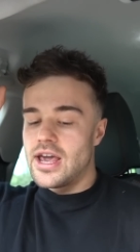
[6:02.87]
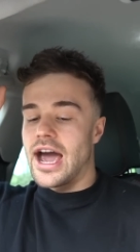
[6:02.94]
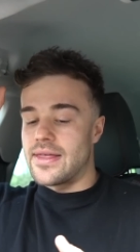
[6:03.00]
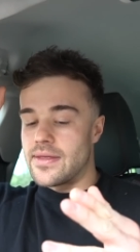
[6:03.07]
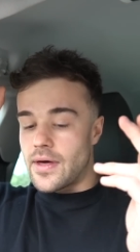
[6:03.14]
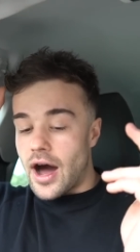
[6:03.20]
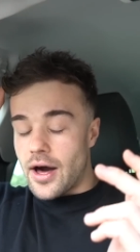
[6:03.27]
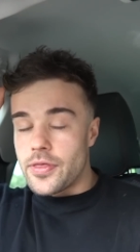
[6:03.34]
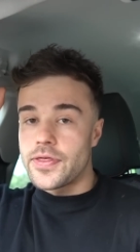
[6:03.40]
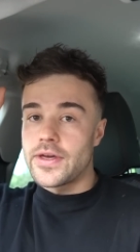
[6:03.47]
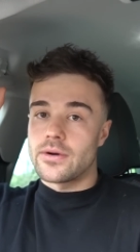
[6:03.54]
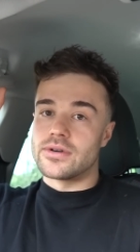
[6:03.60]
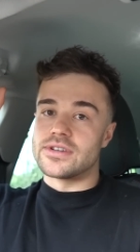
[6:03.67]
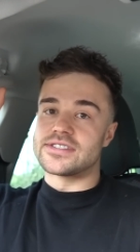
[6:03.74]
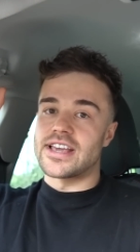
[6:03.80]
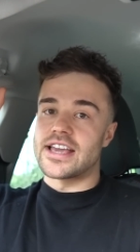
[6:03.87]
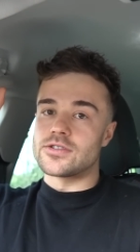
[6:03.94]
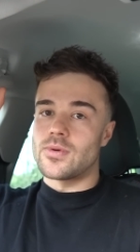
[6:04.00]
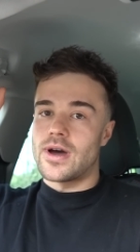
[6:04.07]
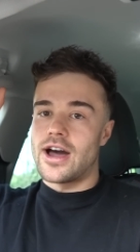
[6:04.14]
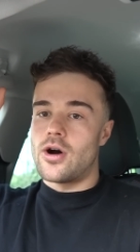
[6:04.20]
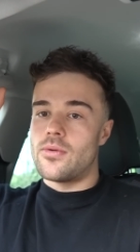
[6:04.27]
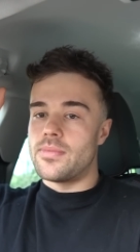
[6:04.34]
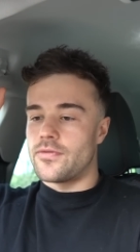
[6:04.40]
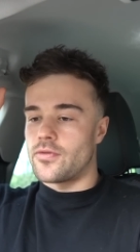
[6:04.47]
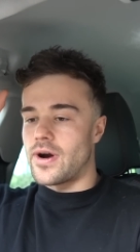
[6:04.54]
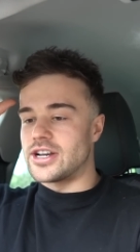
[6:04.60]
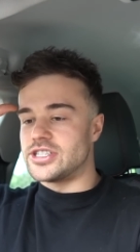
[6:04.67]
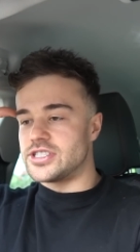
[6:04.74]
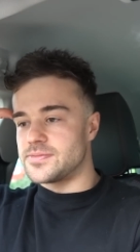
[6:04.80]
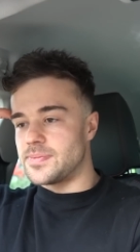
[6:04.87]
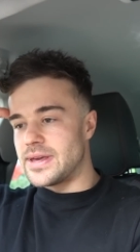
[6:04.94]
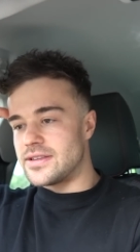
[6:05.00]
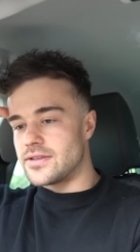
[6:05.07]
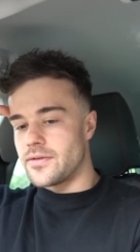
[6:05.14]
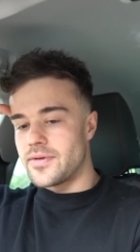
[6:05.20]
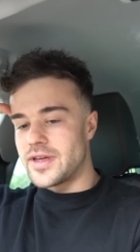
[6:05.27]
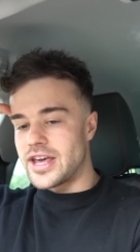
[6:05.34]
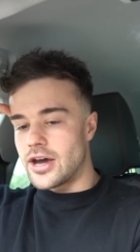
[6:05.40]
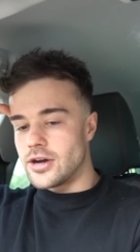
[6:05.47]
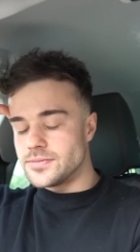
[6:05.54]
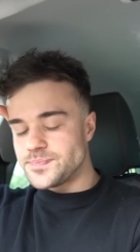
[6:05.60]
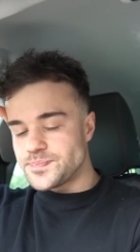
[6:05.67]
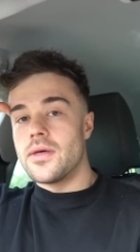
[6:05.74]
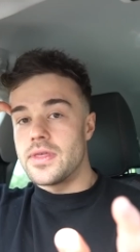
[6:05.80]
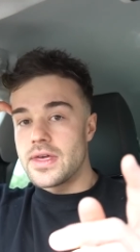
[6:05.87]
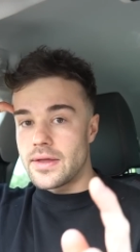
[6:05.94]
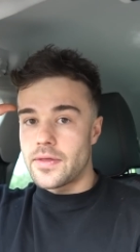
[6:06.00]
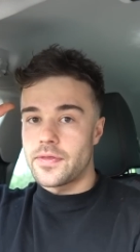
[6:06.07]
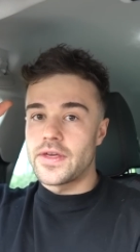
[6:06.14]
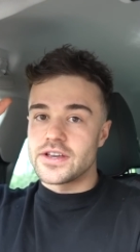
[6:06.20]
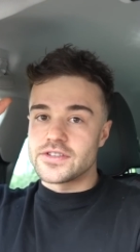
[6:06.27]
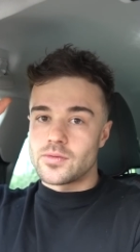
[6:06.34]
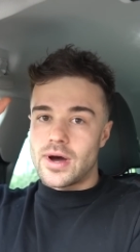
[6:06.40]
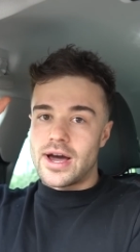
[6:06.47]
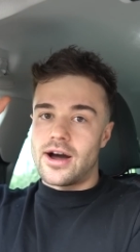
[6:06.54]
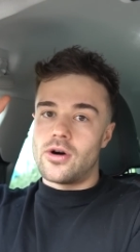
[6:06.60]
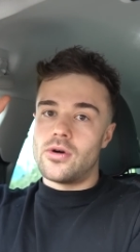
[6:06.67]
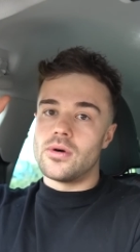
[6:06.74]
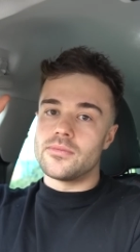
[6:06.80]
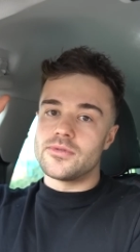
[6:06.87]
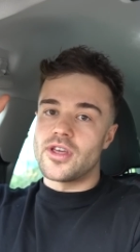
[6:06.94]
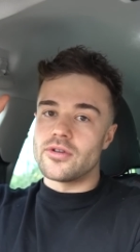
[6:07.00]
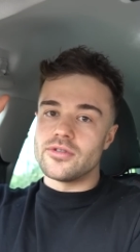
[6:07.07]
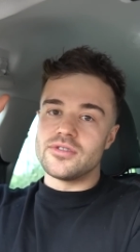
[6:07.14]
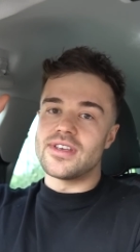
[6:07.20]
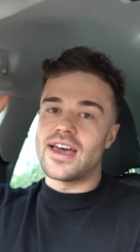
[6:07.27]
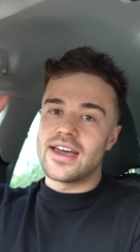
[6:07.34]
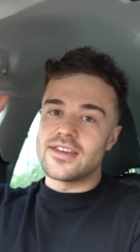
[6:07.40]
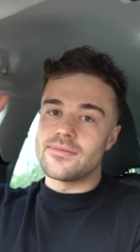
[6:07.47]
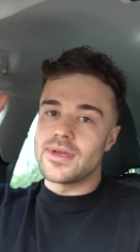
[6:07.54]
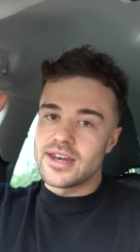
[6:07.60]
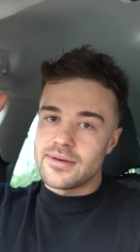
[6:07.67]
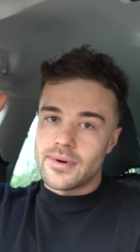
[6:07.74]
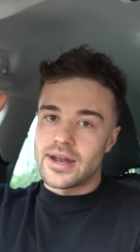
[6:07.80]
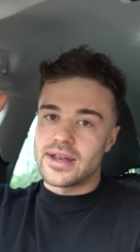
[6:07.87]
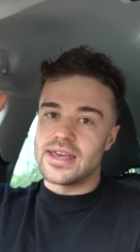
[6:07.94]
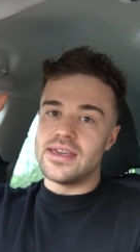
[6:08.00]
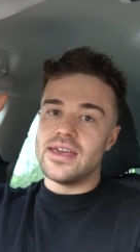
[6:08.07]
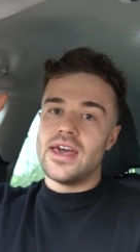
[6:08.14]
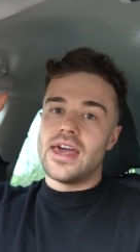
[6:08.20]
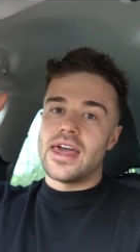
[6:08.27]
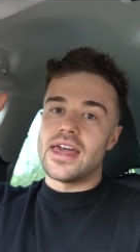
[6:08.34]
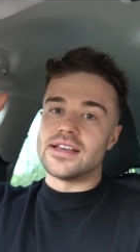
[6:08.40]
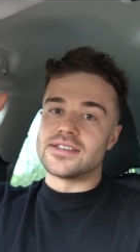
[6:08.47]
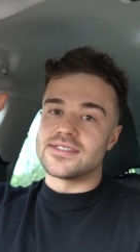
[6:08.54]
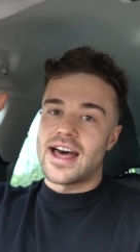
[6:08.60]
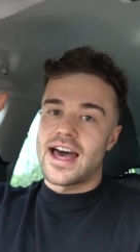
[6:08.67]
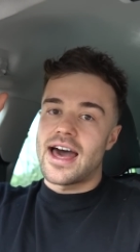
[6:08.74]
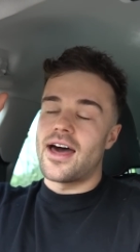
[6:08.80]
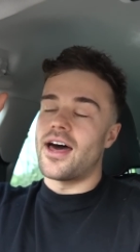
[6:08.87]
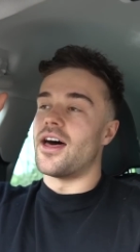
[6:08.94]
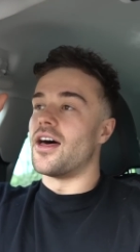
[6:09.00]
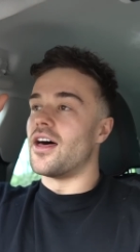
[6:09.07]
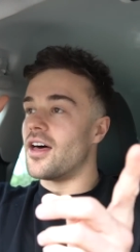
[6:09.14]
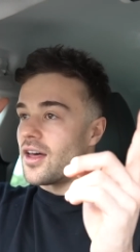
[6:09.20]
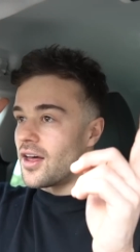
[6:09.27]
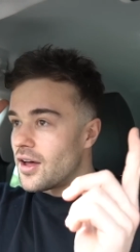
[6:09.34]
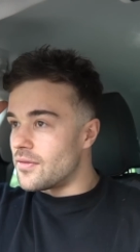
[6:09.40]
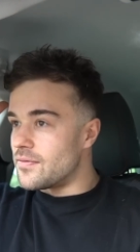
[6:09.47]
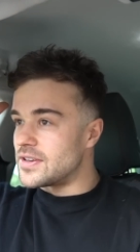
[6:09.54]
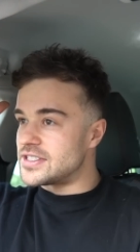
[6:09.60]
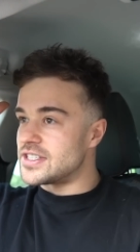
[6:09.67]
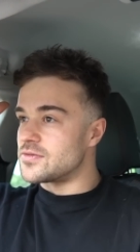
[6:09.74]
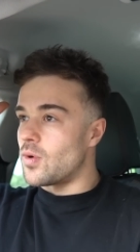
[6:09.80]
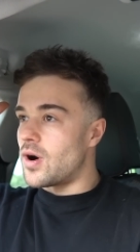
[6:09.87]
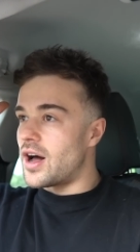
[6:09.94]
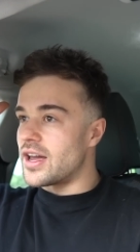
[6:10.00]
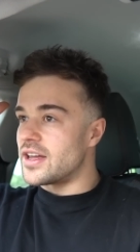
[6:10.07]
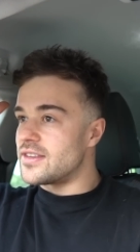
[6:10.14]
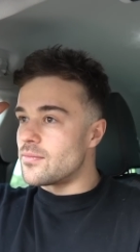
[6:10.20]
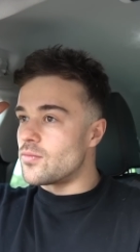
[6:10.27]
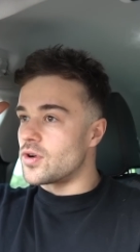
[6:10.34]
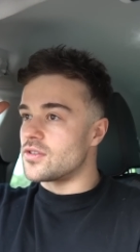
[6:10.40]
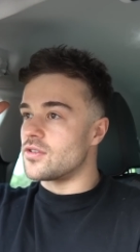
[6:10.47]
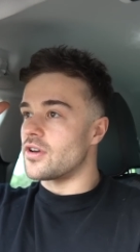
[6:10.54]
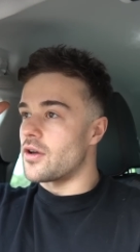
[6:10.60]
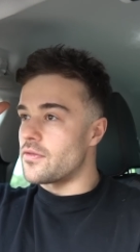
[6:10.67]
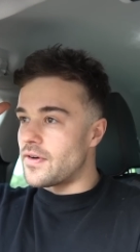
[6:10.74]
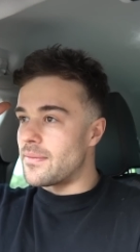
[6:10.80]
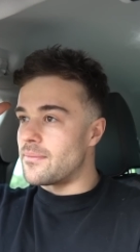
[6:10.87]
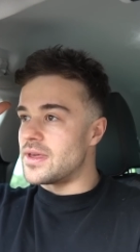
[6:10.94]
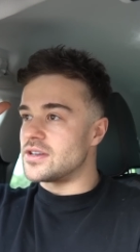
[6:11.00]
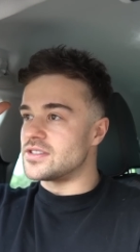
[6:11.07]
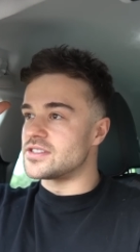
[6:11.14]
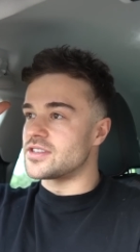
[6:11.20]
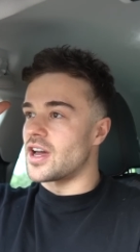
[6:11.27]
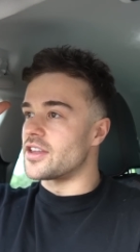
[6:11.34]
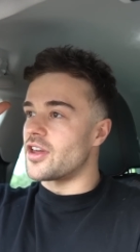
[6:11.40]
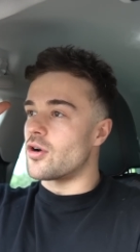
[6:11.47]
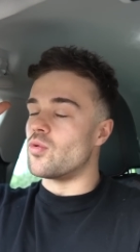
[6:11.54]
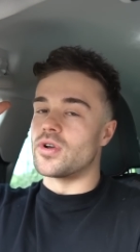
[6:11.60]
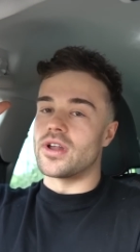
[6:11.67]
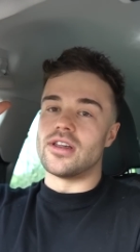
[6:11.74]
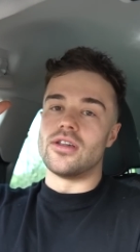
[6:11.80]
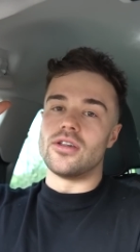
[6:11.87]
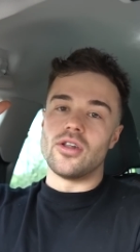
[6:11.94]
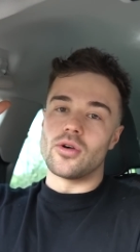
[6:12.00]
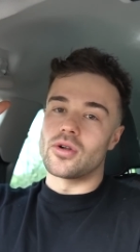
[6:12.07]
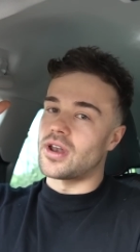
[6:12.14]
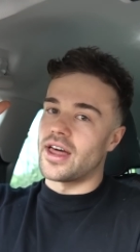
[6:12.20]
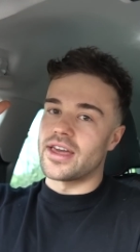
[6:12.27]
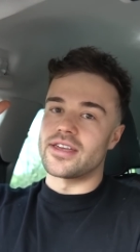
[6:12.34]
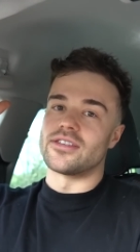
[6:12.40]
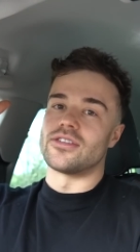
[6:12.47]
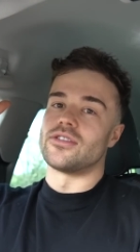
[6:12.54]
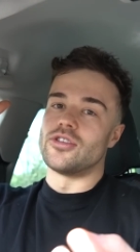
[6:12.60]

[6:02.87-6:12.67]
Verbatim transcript: And then the other thing I wanted to say as well, before actually speaking to the video, the other thing as well, don't you dare give me any money, is that this is why I didn't want to do a GoFundMe because I don't want to look like